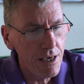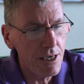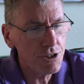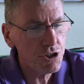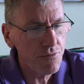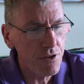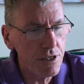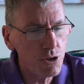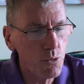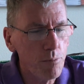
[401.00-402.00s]
Each of
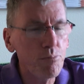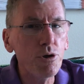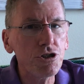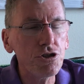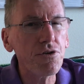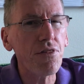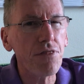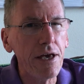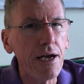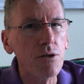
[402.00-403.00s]
these will push you to
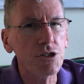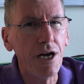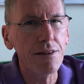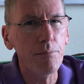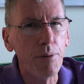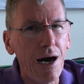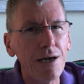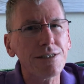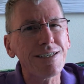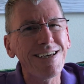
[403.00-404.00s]
think outside the
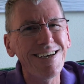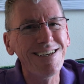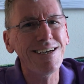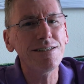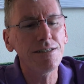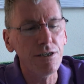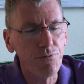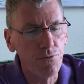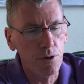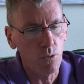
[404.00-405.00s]
box in a
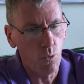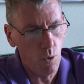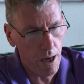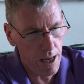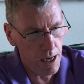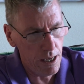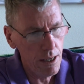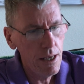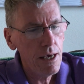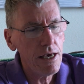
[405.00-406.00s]
different way.
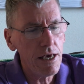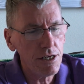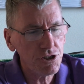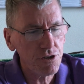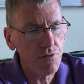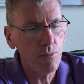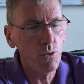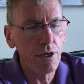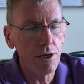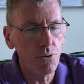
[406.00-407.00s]
Each of
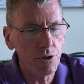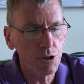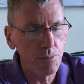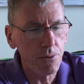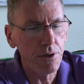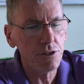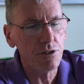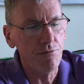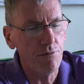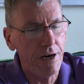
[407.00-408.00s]
them will get you
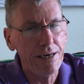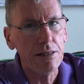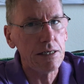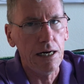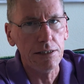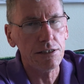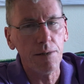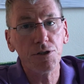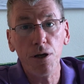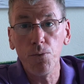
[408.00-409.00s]
experience in vital
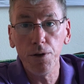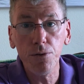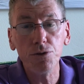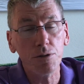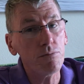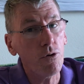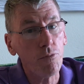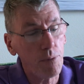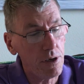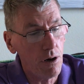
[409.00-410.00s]
concepts that we use in
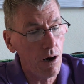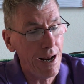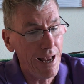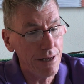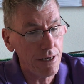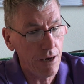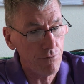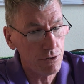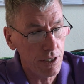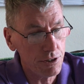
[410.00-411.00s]
both PR and
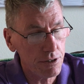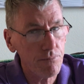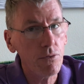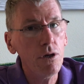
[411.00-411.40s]
advertising.